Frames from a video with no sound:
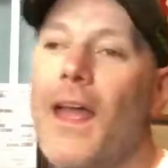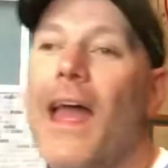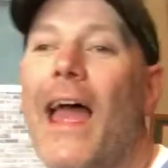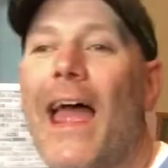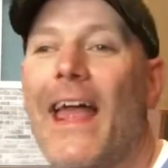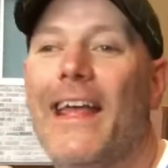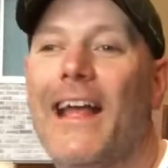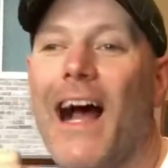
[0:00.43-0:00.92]

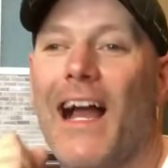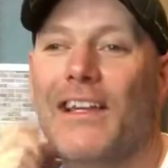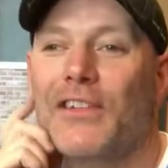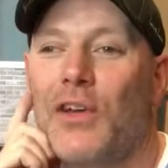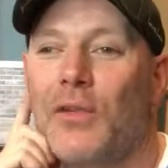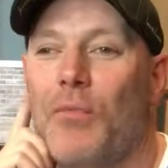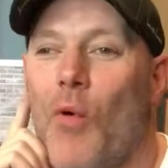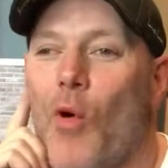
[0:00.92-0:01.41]
Hey guys,
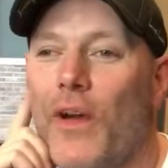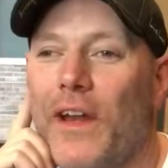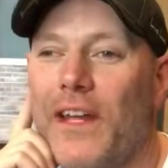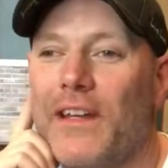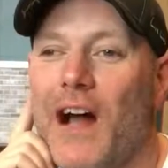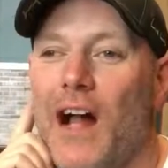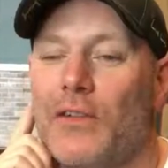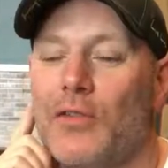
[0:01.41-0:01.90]
good
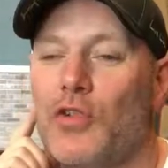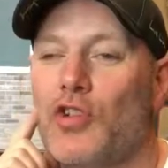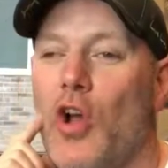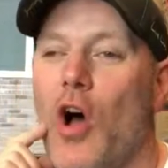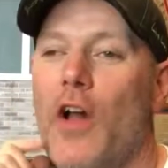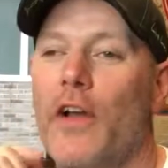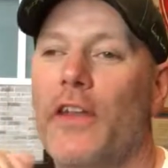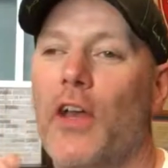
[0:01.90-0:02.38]
morning. Dr.
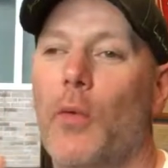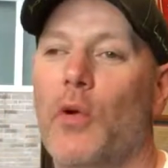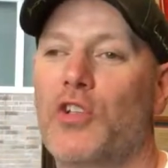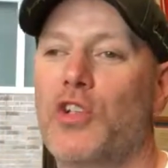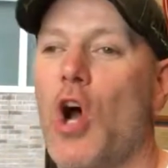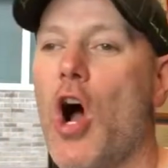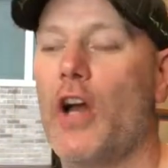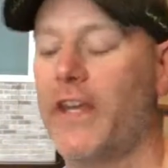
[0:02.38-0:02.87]
Sean here. We're
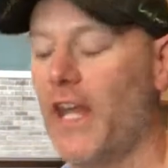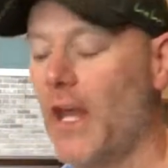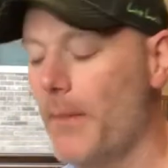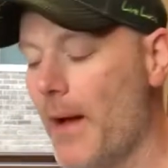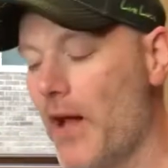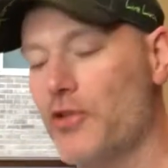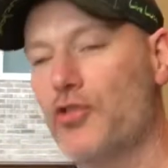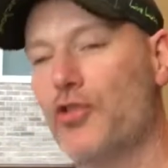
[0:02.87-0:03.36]
talking
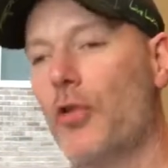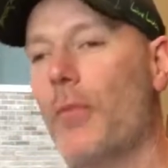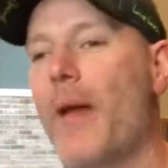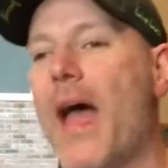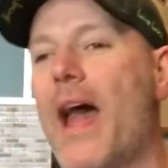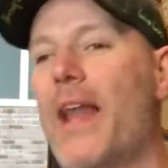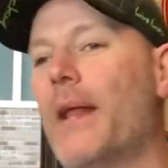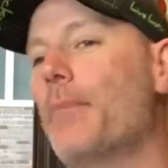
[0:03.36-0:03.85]
about
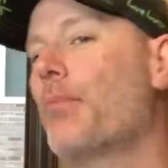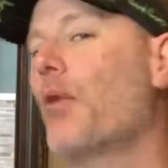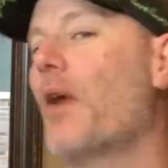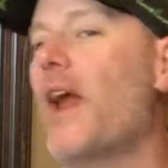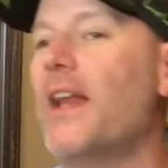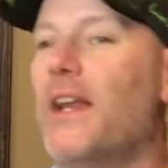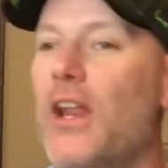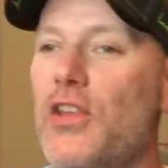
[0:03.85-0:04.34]
traumatic
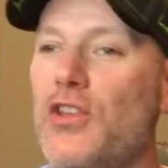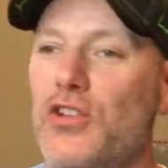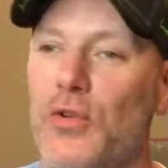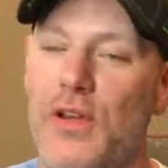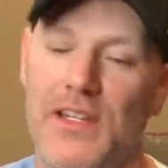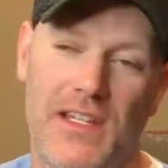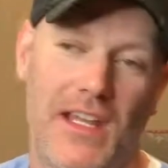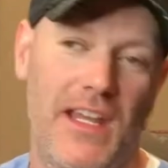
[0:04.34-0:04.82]
brain
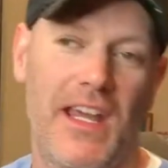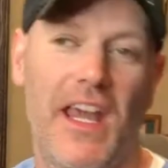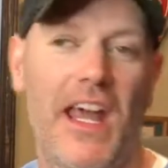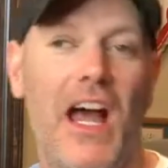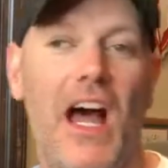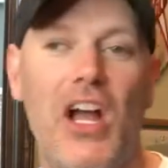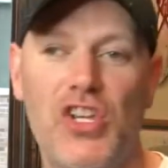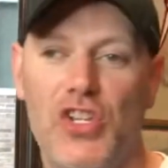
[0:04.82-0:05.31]
injuries and
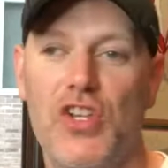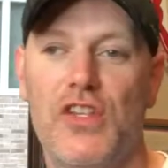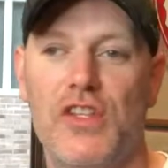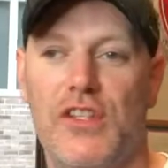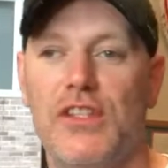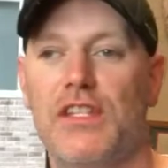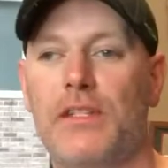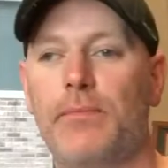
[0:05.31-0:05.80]

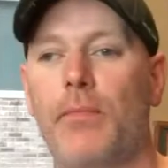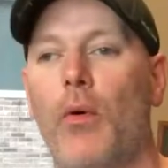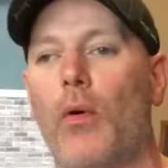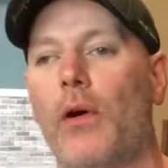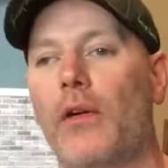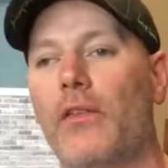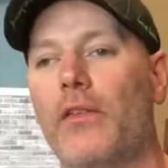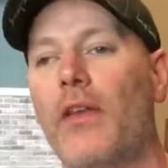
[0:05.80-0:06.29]
concussions in
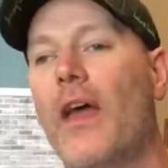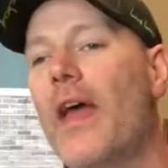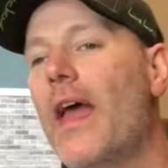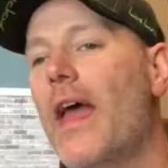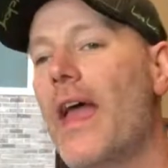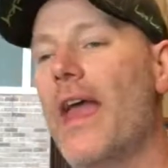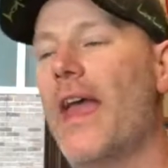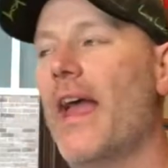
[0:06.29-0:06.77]
sports.
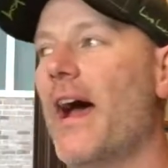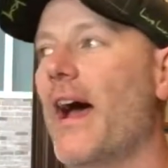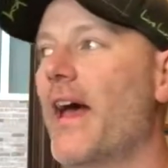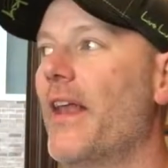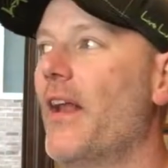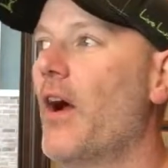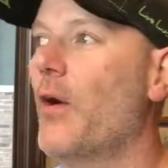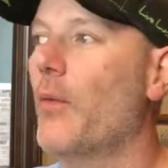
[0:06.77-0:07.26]

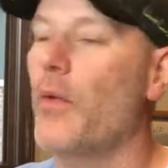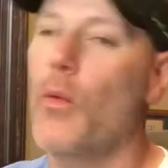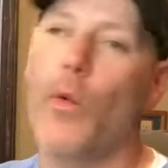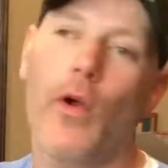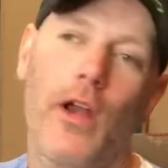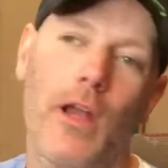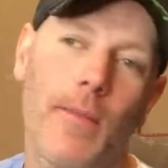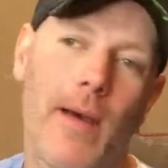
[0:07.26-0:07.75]
And are we
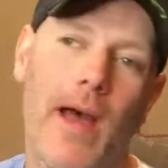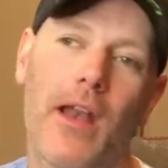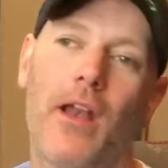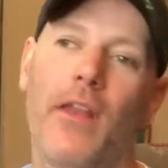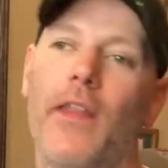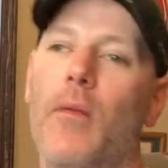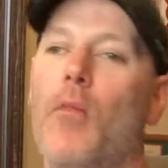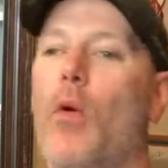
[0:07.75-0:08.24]
worried about
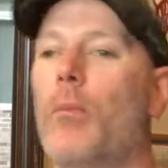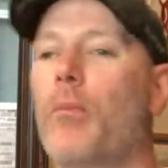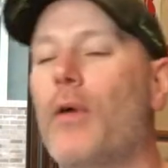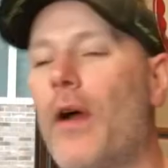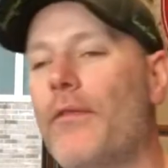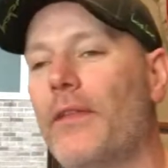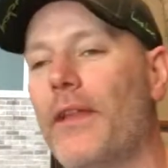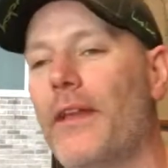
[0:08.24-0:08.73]
it? Are they more
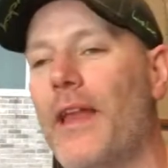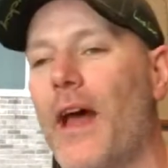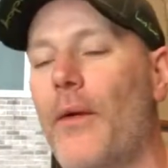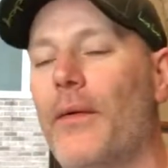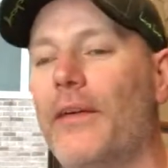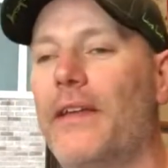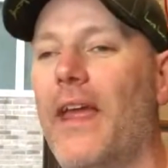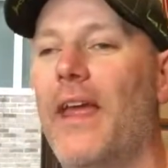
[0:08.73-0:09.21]
prevalent
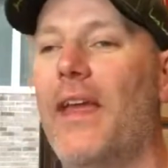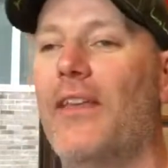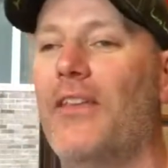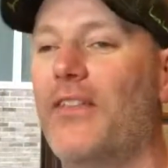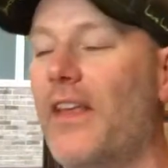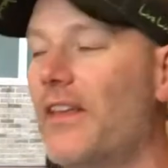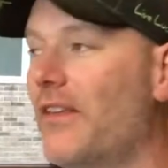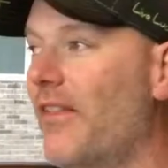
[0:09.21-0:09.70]

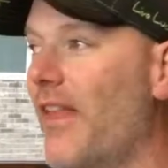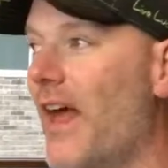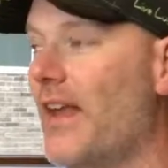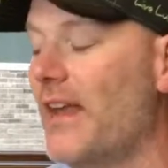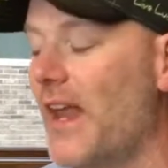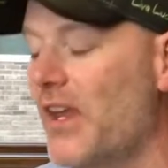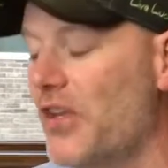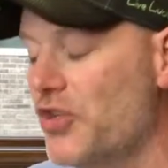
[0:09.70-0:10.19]
nowadays? Things of
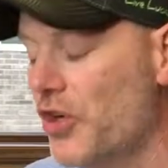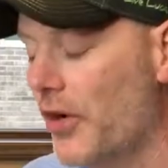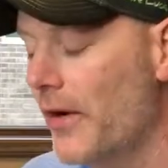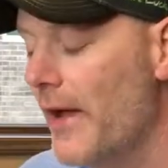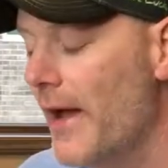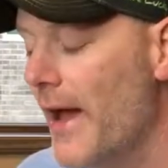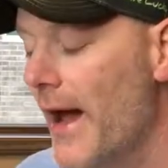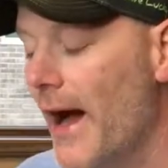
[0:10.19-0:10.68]
that
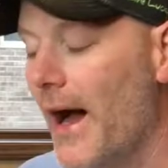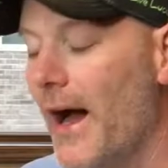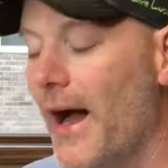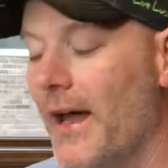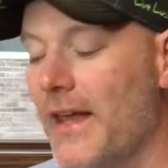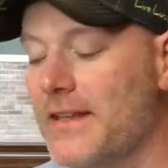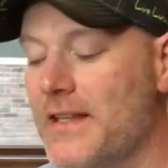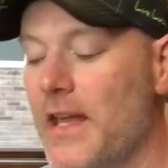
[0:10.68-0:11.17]
nature.
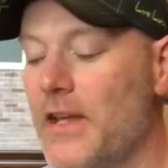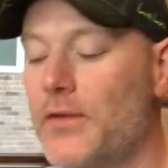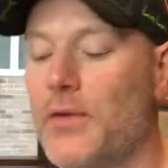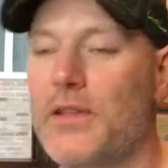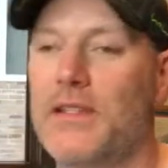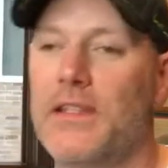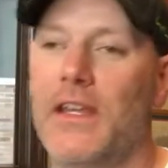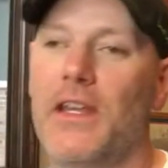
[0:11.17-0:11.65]
It's
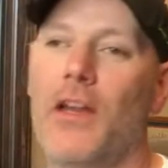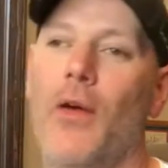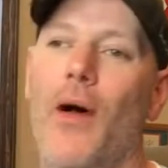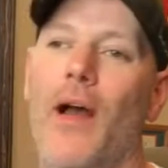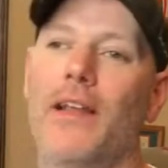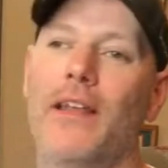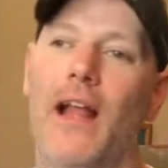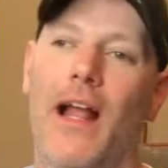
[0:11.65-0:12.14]
interesting.
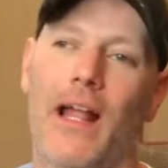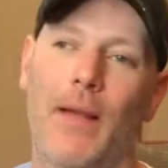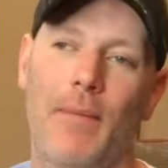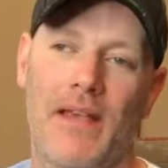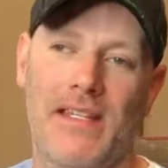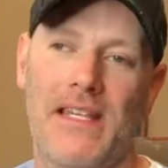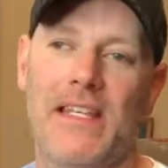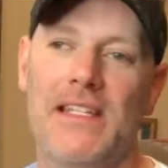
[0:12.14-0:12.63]
I got
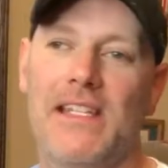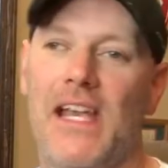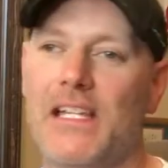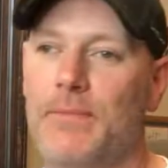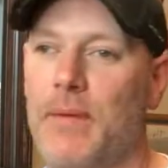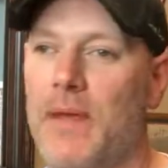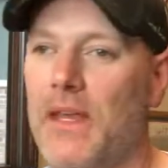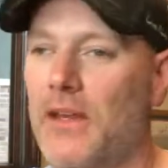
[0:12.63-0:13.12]
my
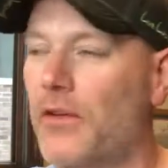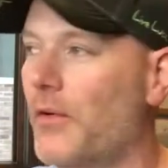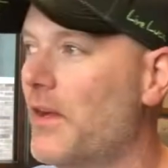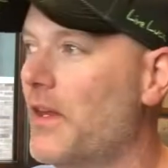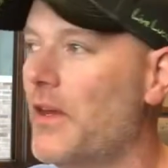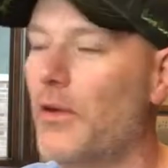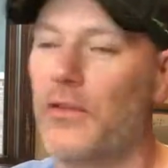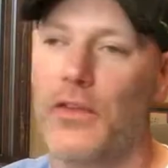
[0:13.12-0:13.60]
CCSP
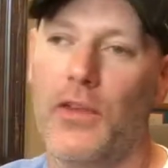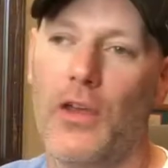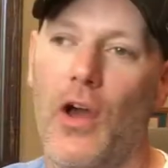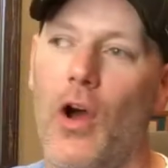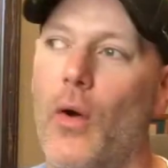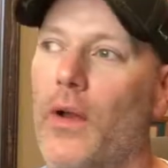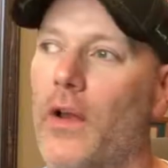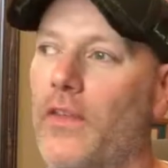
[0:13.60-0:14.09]
degree years
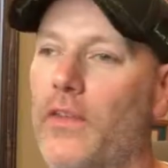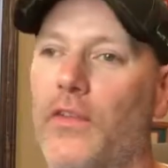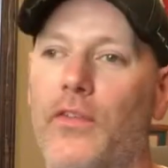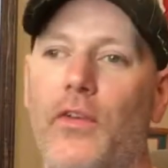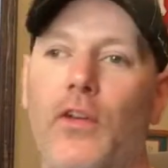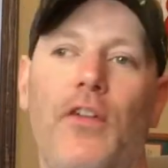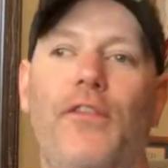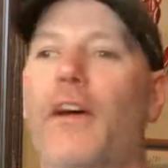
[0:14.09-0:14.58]
ago, and it's a
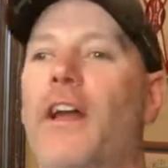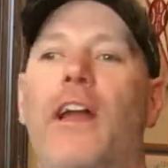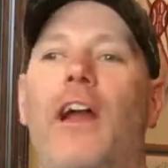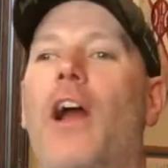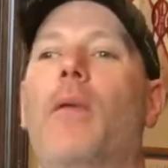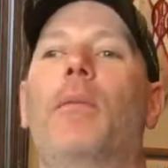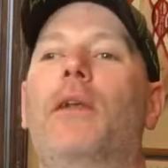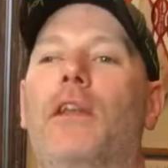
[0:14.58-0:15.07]
certified
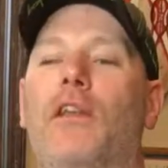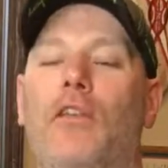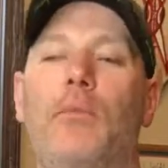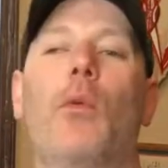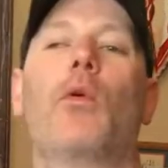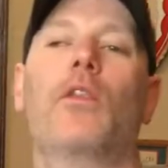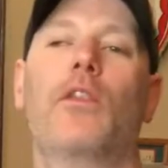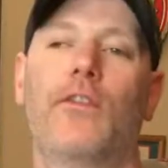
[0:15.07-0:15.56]
chiropractic
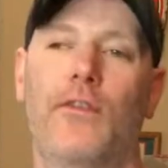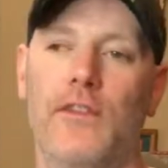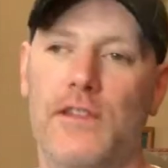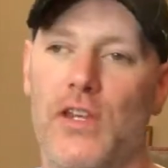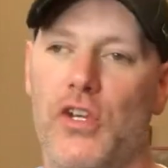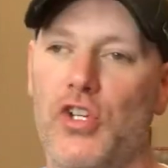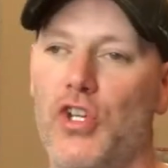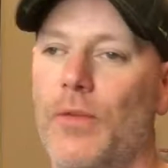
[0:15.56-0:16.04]
sports
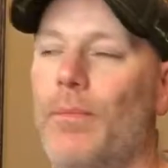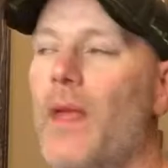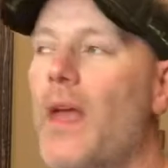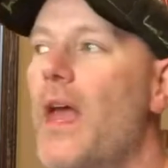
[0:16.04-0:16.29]
physician.